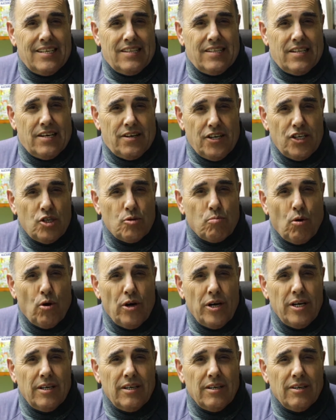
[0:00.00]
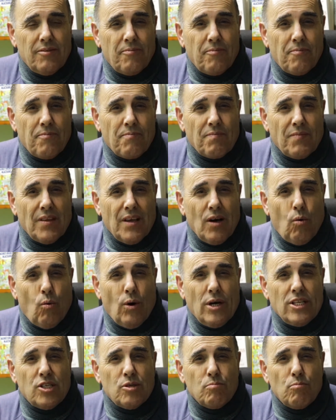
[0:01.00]
The rich boy
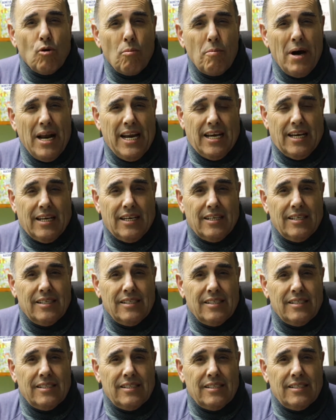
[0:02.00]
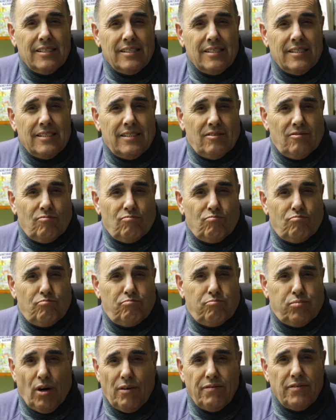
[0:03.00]
wants more money,
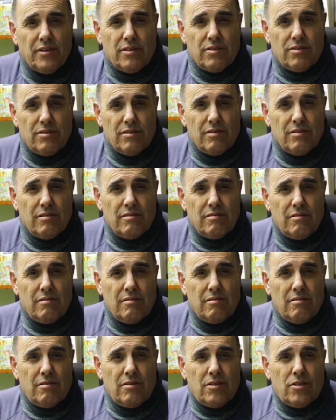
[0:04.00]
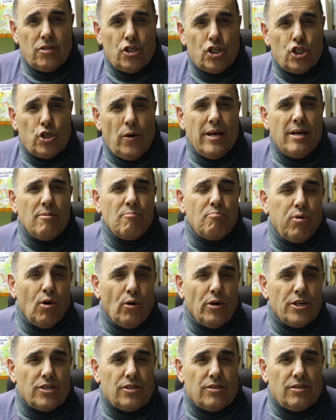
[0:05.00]
profits, so he
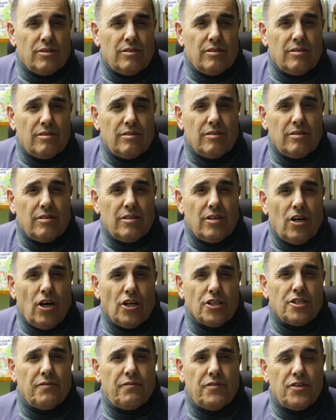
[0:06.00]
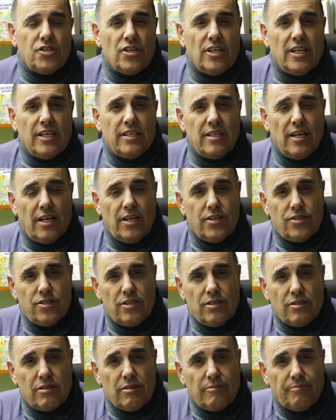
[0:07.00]
employs artificial
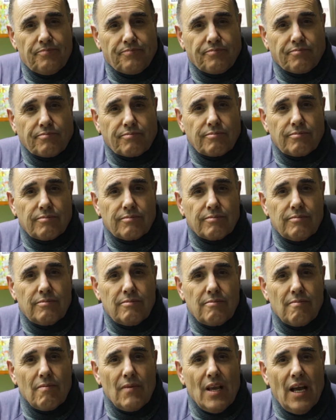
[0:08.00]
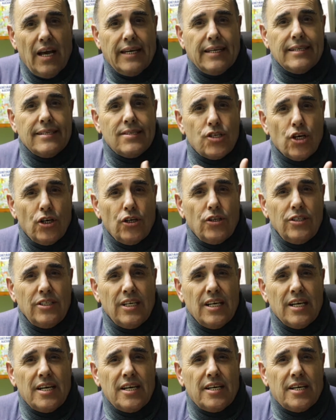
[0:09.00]
intelligence, in turn
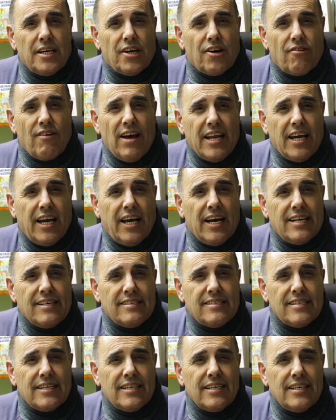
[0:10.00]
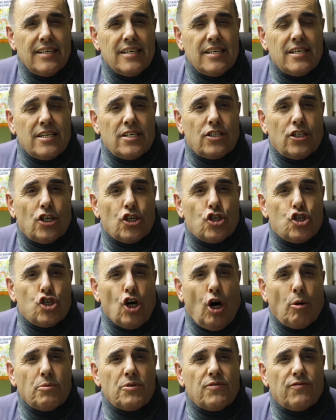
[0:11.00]
eradicating the
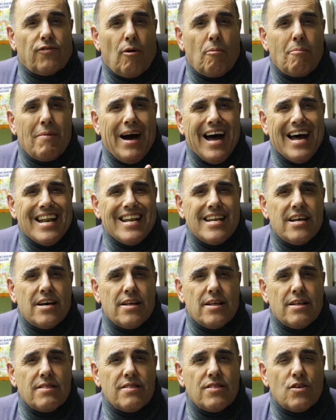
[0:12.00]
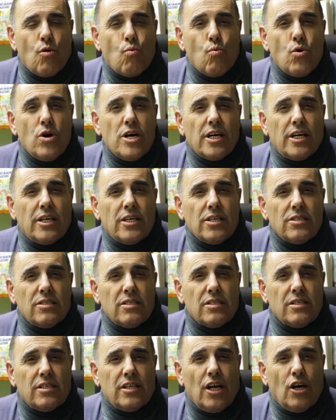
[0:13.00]
jobs from under the workers'
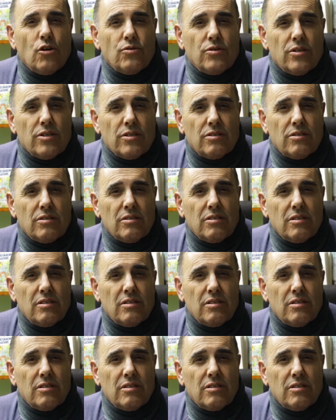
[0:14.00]
noses.